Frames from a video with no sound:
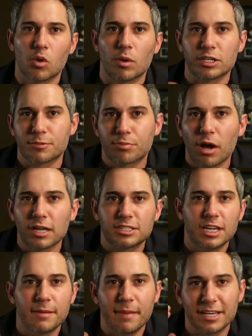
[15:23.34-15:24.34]

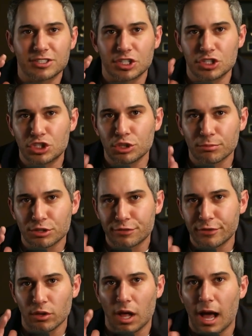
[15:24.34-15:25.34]
Reciprocity makes consumers
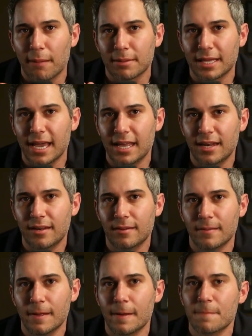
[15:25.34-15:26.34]
feel obligated
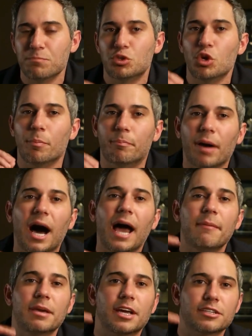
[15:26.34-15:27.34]
to
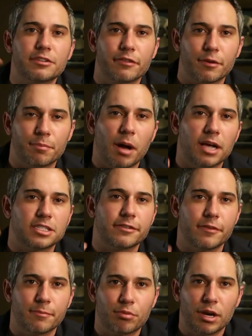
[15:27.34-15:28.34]
buy because of their
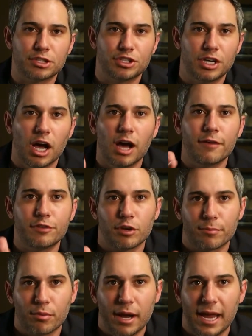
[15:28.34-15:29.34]
positive impression of
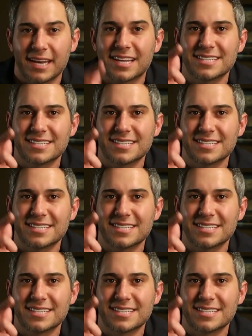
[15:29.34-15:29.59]
your brand.